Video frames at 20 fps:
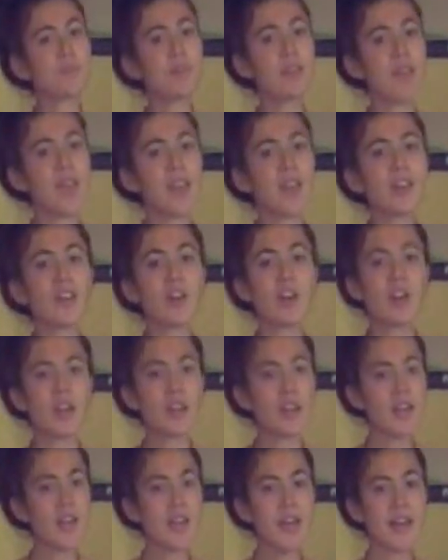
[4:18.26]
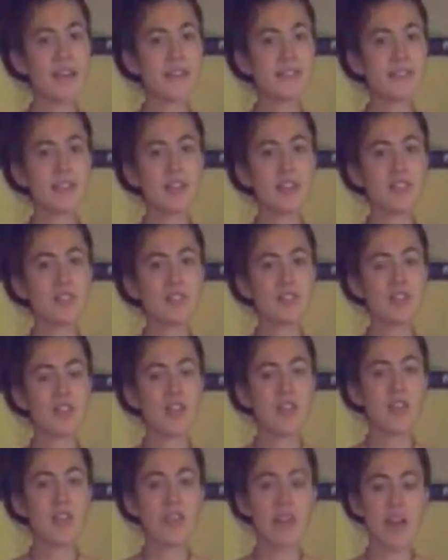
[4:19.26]
anger and such
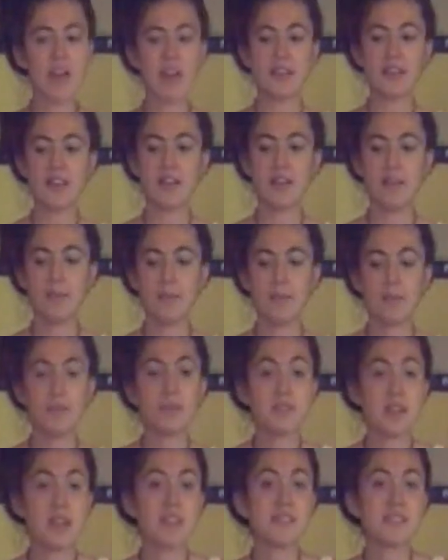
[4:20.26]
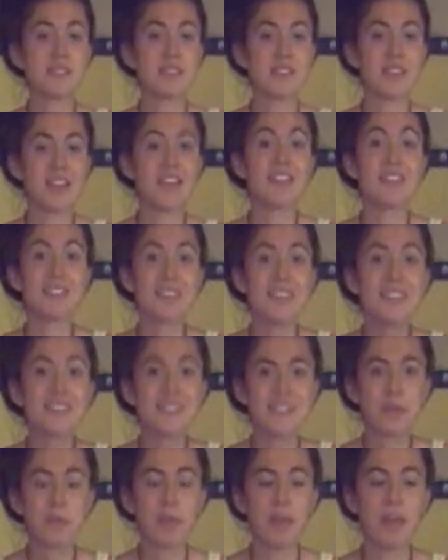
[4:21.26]
that does exist
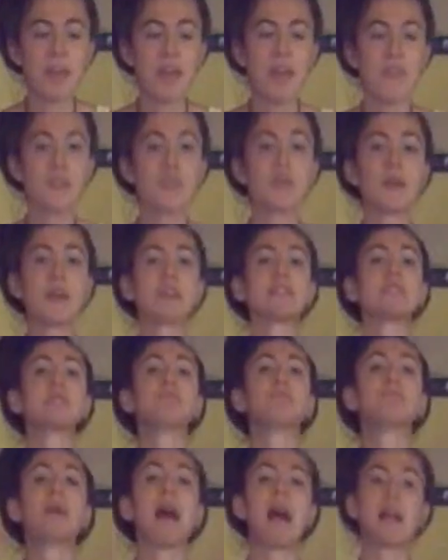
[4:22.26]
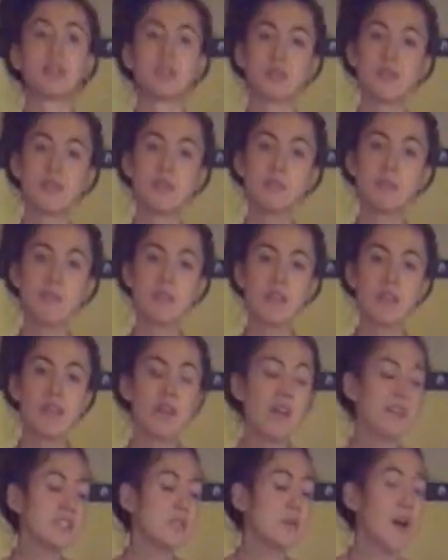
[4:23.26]
in me, I've directed back towards me.
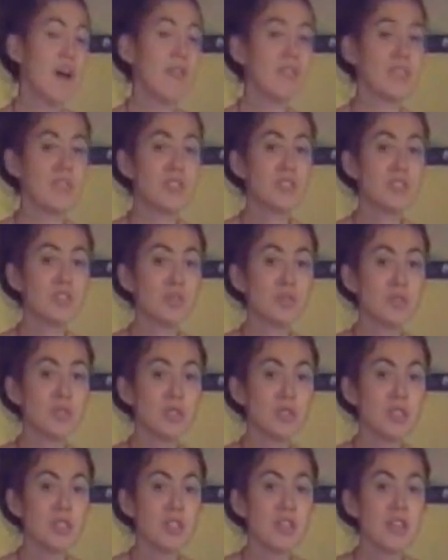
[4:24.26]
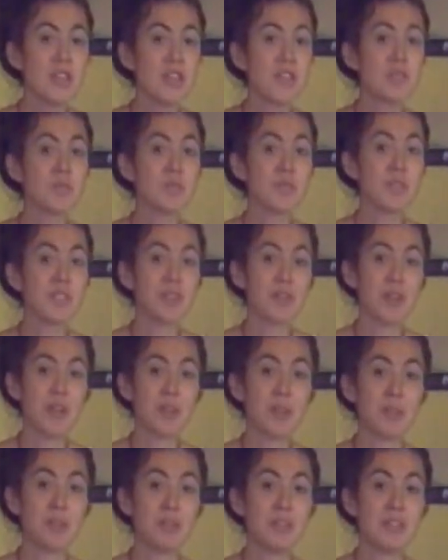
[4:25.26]
So having this tool is really
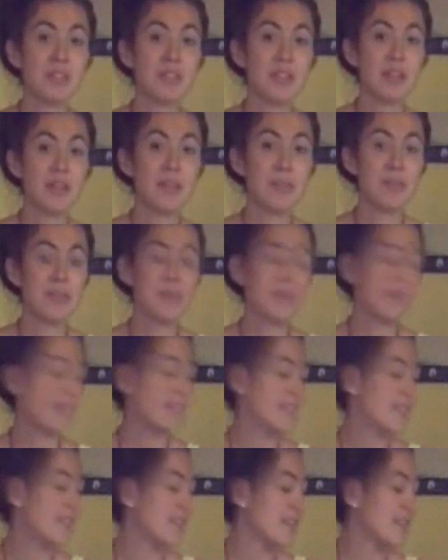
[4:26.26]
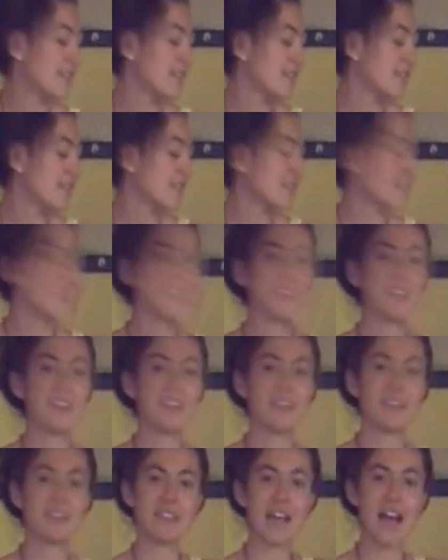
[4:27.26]
incredible because it can
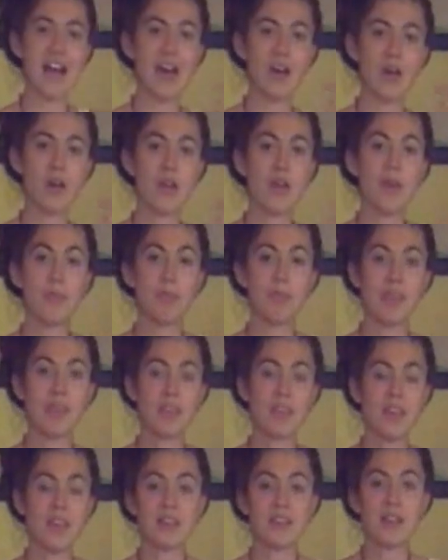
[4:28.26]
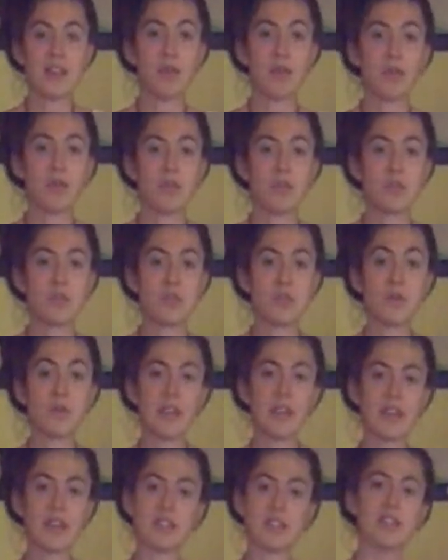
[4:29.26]
allow me and anyone who's doing
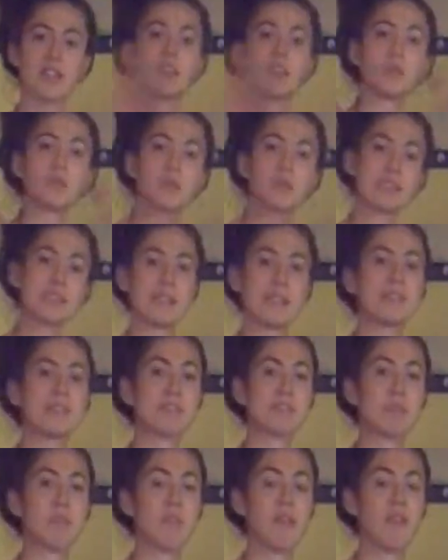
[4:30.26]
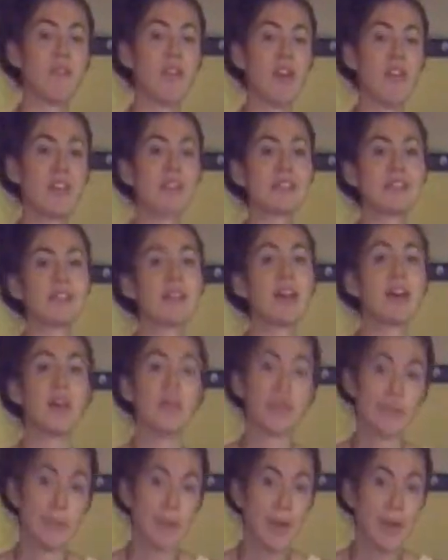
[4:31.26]
it to release some of that violence in a
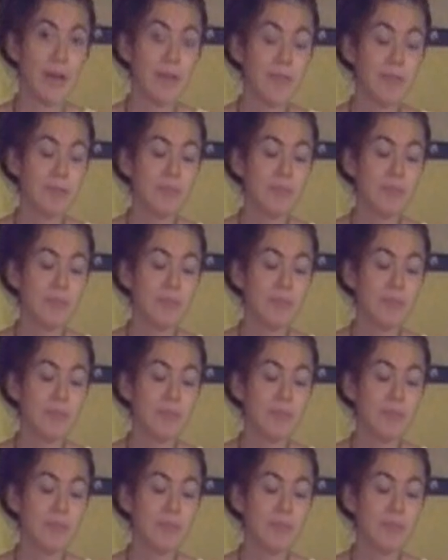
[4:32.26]
healthy way.